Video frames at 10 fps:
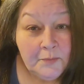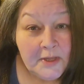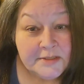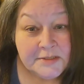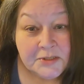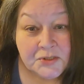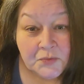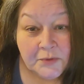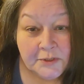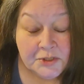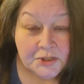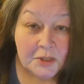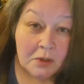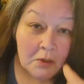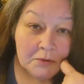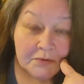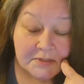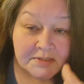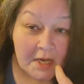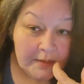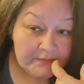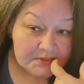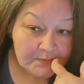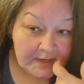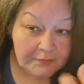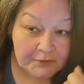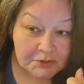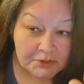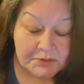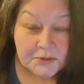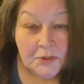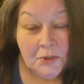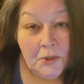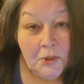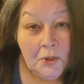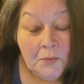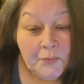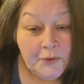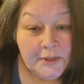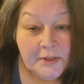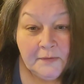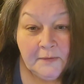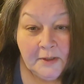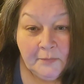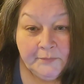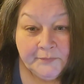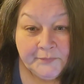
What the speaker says: a plastic syringe and go to the side of his mouth and just put it in there.